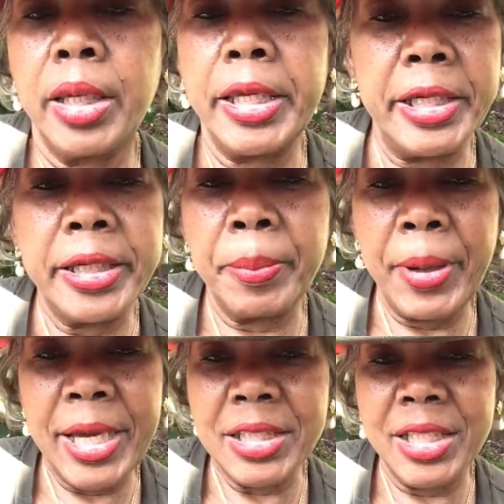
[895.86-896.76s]

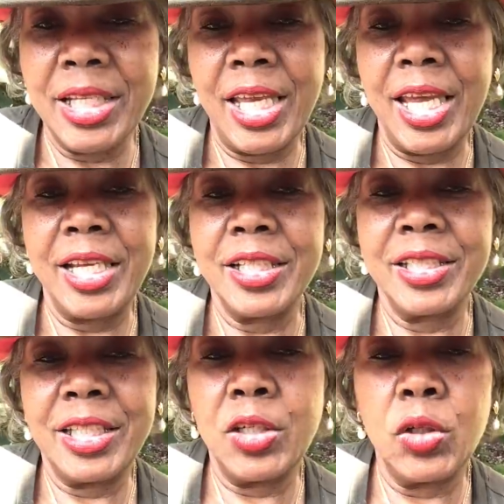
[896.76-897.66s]
incapacitated.
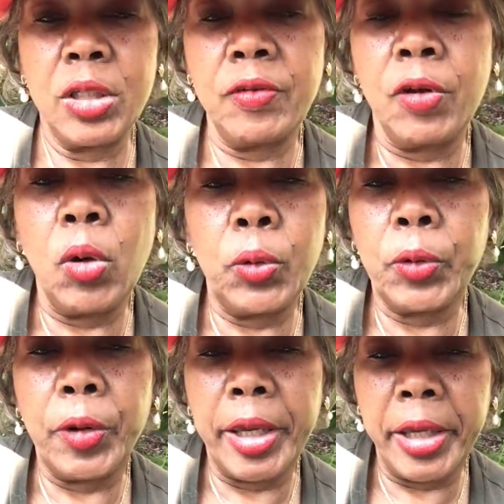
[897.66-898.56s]
She couldn't even hold
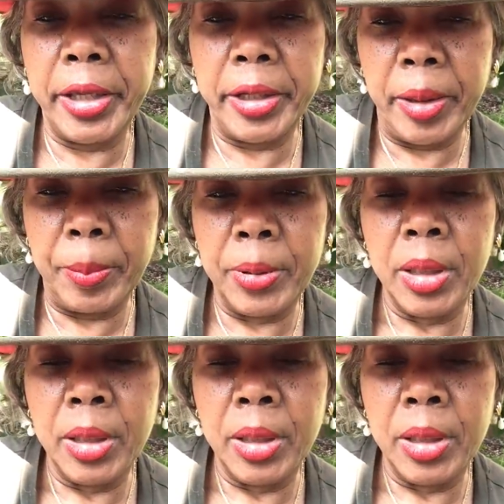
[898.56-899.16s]
her head up.